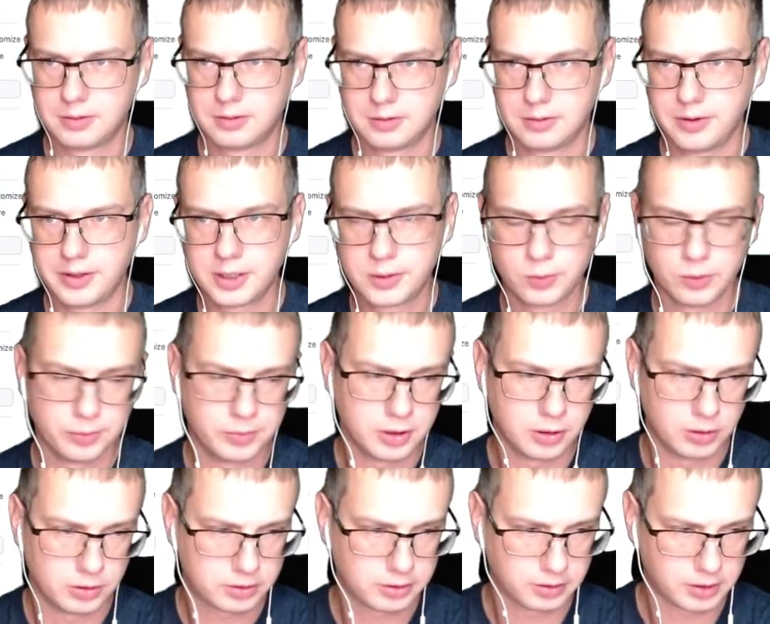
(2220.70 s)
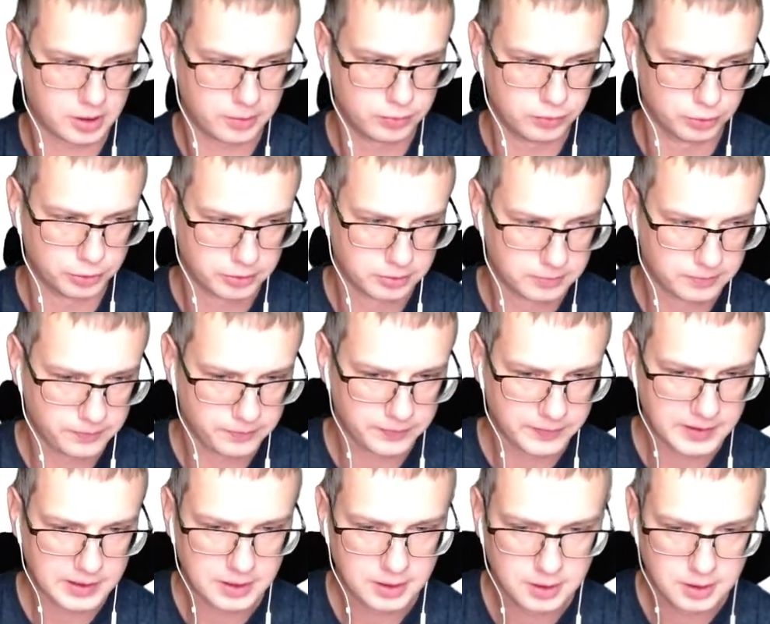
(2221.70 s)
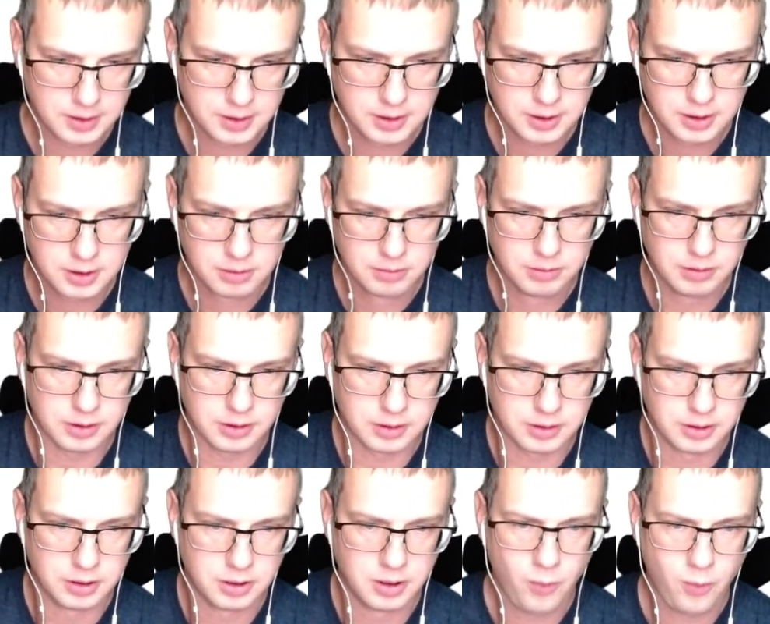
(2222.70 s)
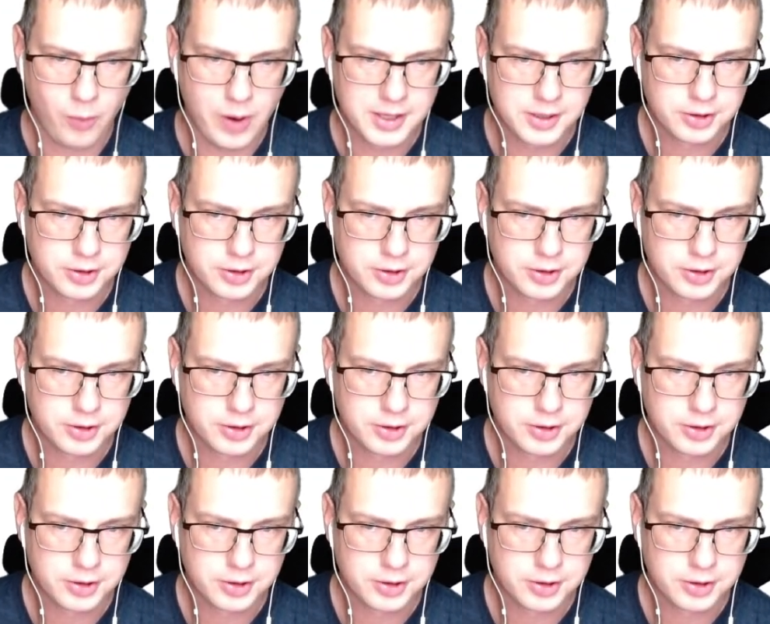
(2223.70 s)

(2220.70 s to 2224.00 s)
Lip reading: this would be also kaput. Why